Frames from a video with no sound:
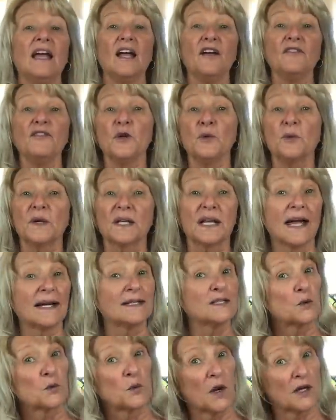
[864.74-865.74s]
If you would
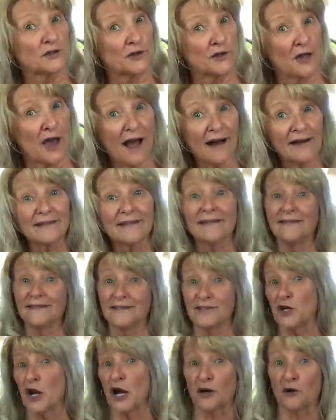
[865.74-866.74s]
like to watch that, then
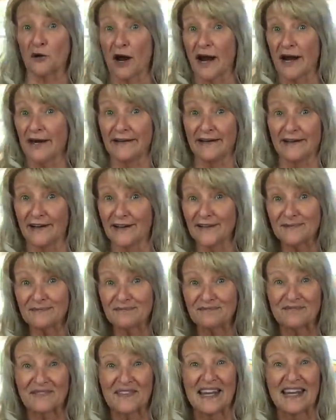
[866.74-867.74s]
check right here.
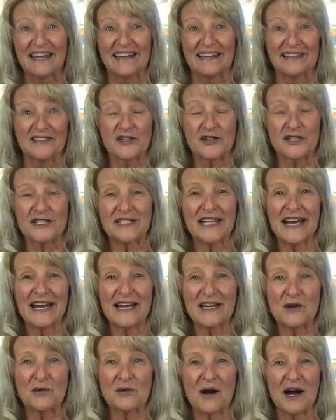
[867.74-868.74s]
Should
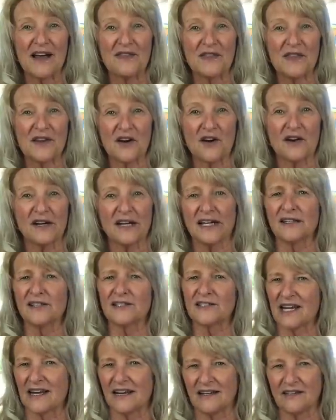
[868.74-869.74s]
take you right there and
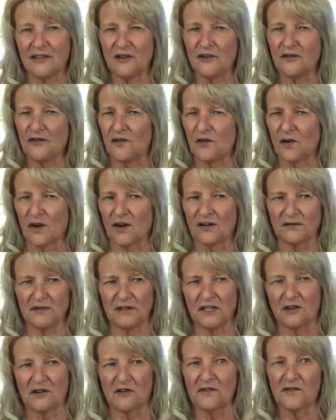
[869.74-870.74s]
entertain you for,
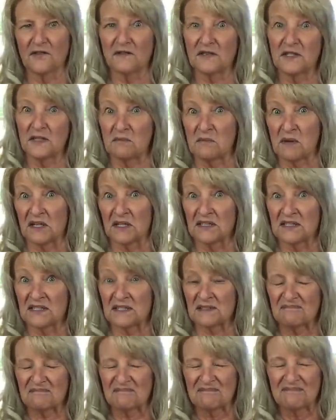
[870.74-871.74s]
you know, fifteen
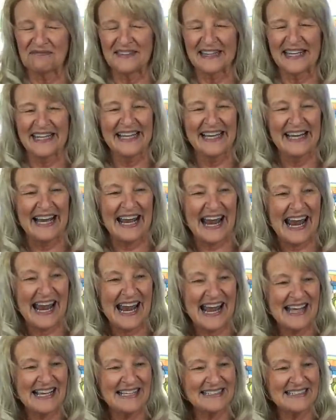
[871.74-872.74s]
minutes.
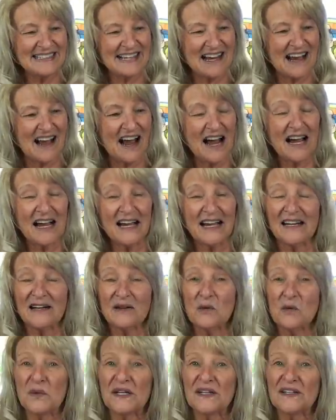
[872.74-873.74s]
And I
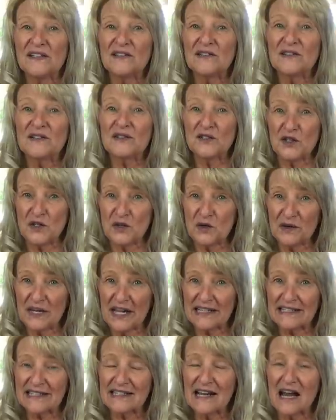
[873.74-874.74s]
will see you
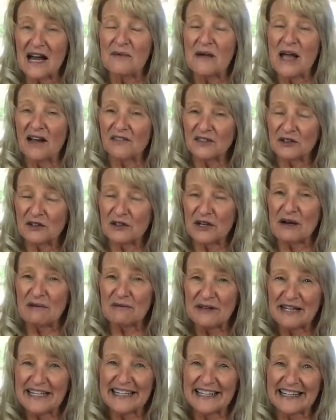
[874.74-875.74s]
next time. Have a great
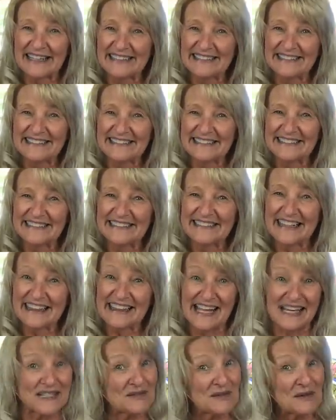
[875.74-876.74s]
weekend.
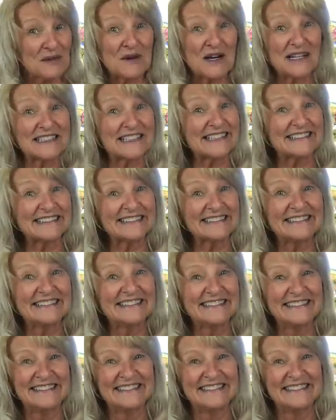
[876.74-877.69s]
Thanks for watching.